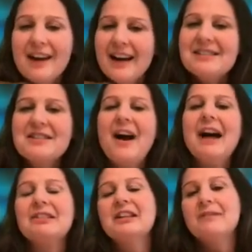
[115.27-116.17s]
does
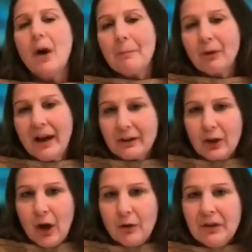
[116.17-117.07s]
not live on bread
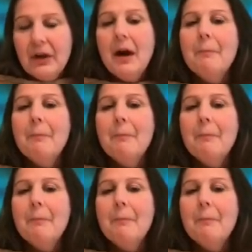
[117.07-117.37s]
alone,